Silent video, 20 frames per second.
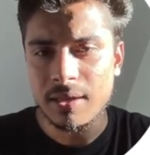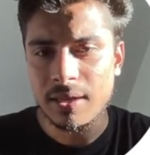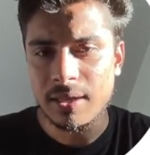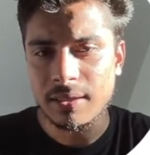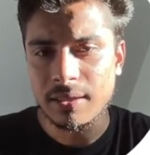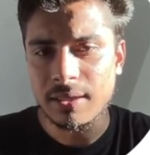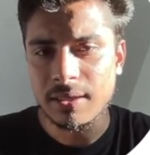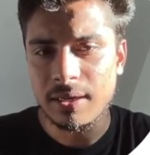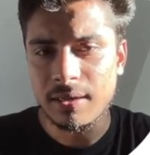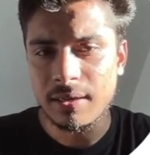
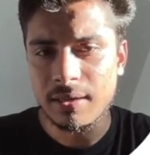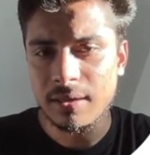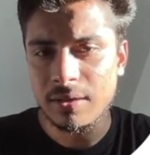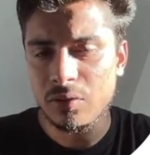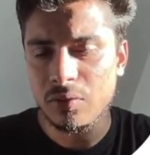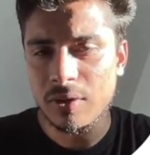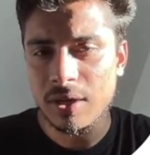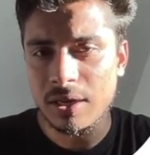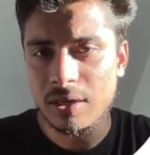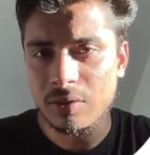And then
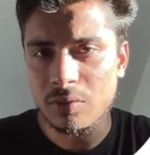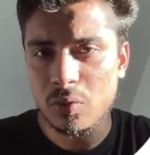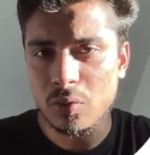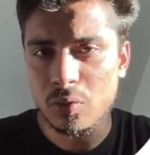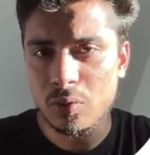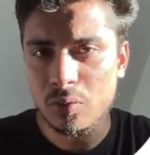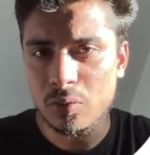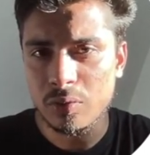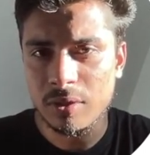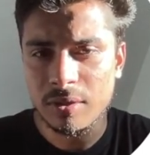you can
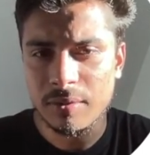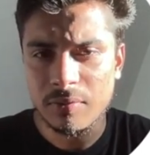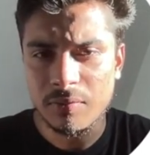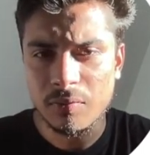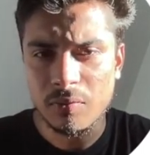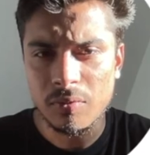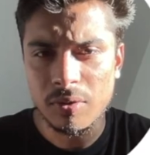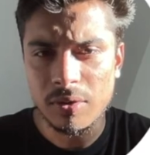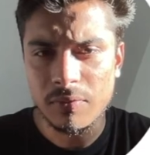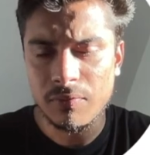go to the
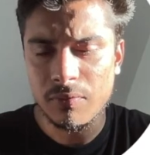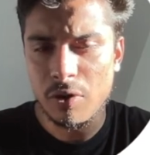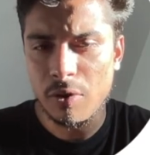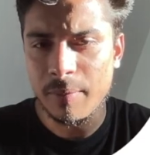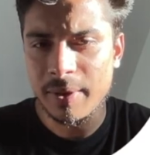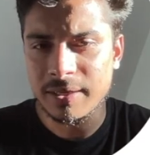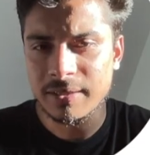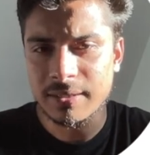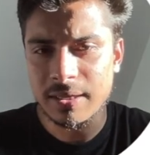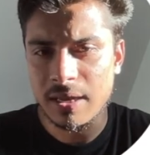Google
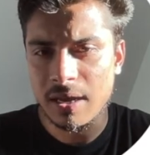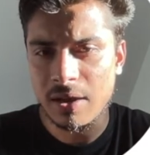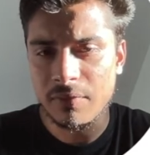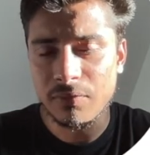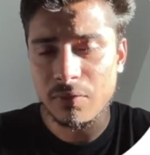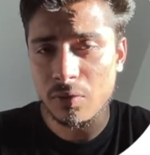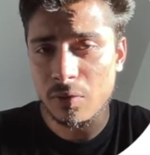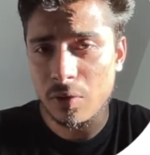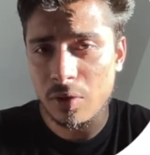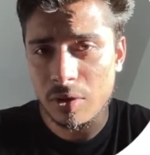form and say I
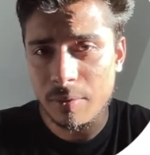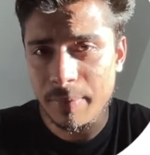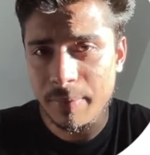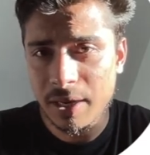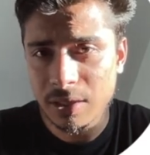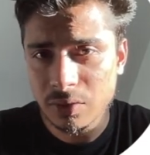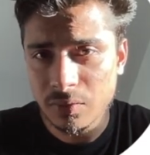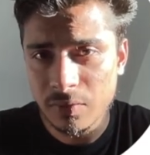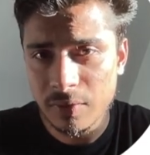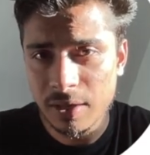forgot the
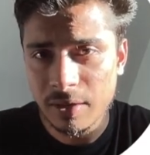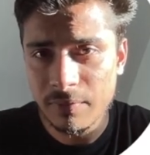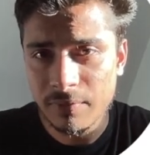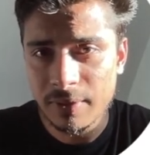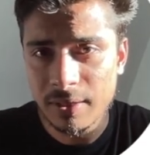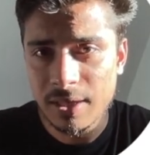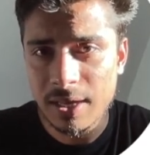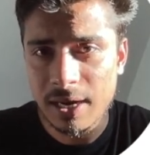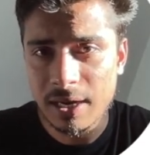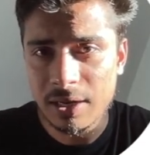password, and
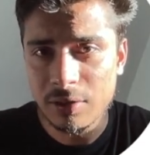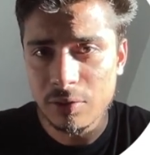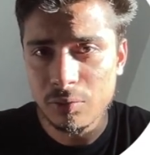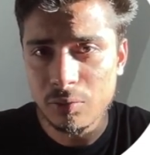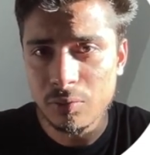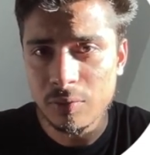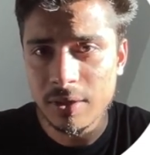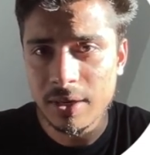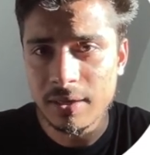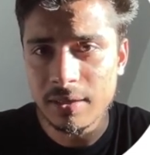with that
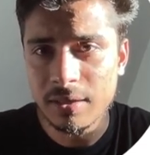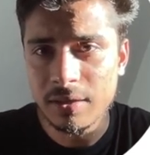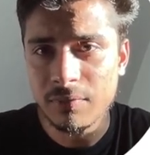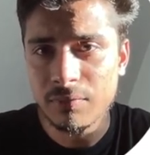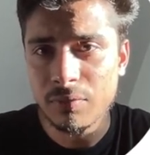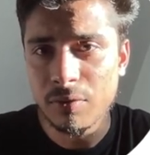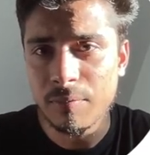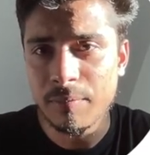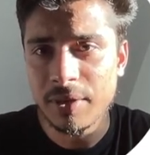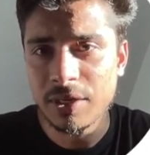you get the
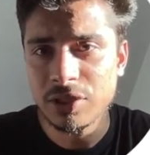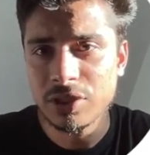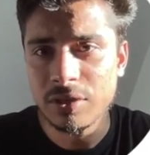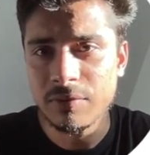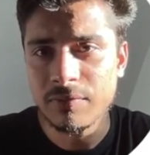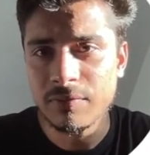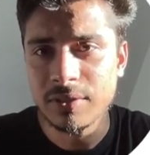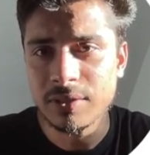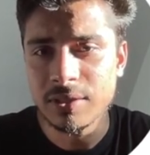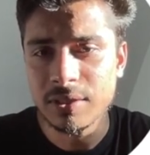
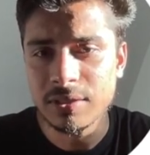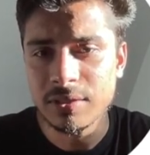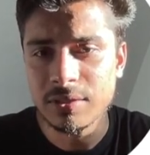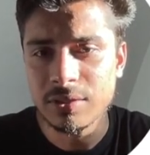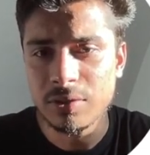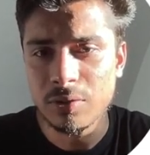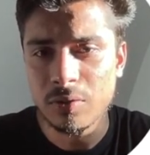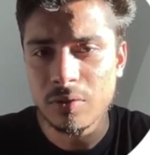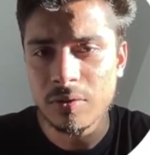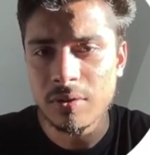information, which
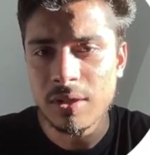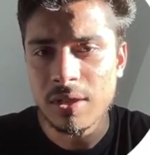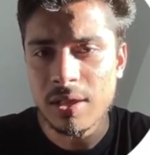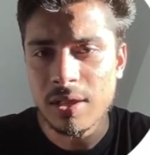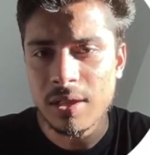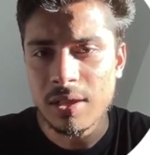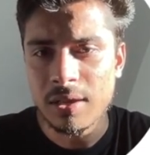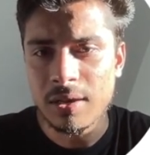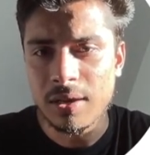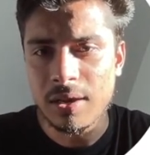is your
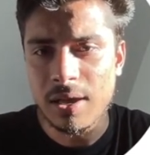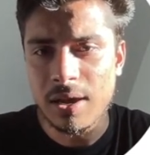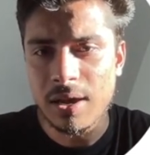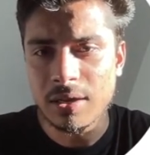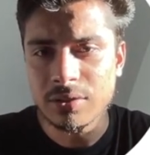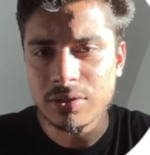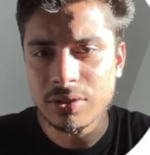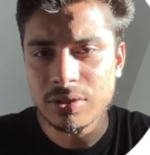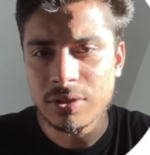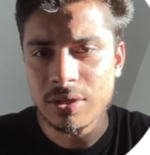
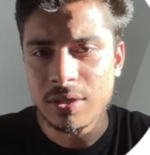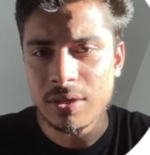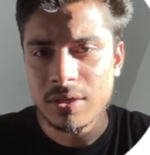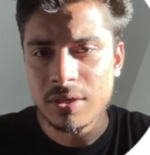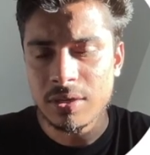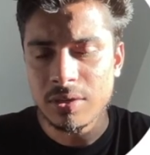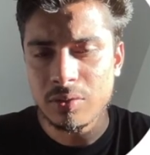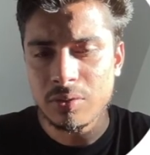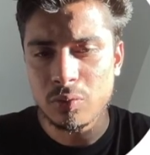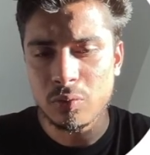last
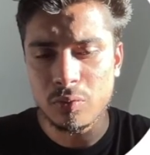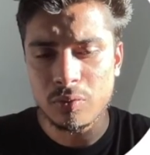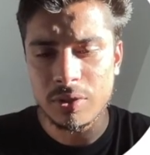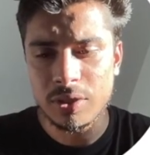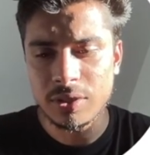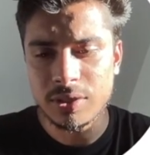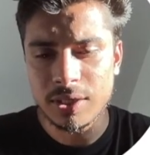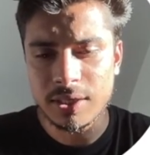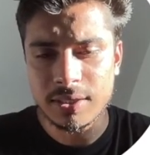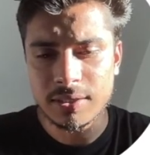two
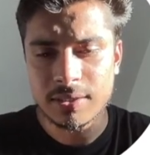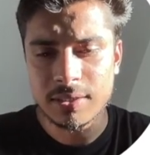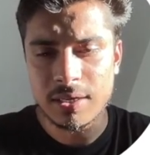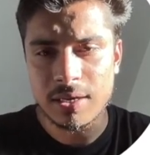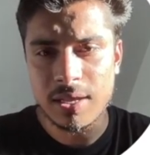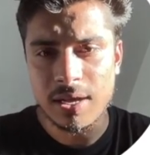digits